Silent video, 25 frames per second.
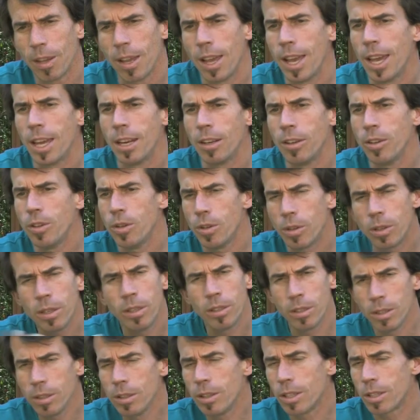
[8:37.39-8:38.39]
And you
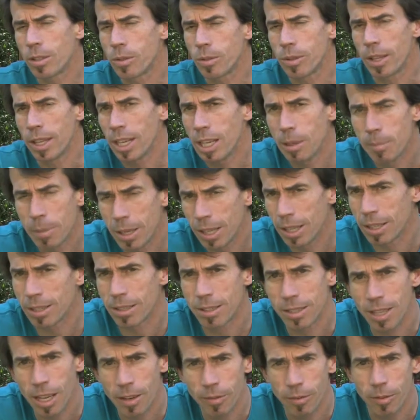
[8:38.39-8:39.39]
could do this with anybody that's
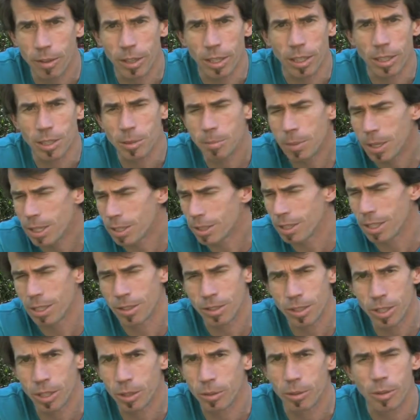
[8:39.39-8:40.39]
suffering, especially these
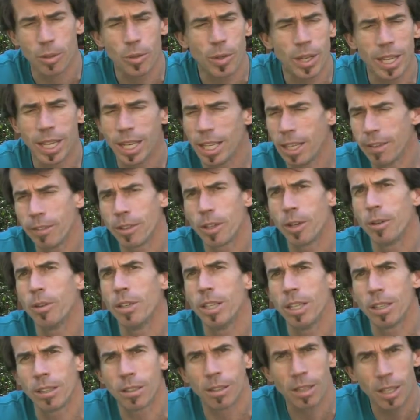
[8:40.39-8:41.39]
children who can't even go
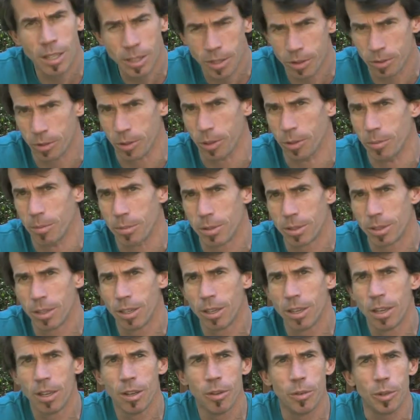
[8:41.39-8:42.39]
near lunchrooms
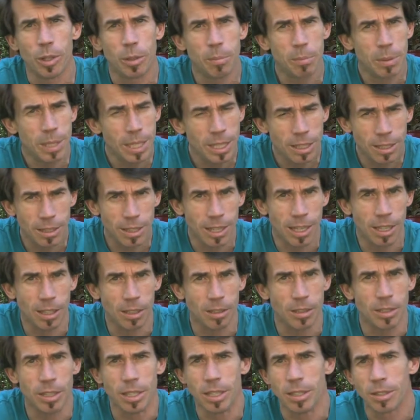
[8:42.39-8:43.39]
with peanut
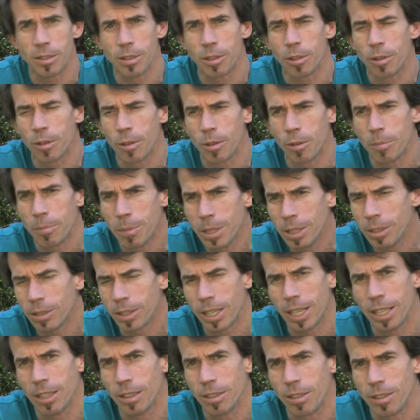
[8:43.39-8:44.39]
allergies or, or milk
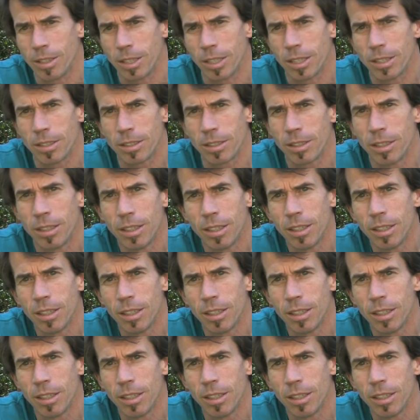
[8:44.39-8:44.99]
allergies.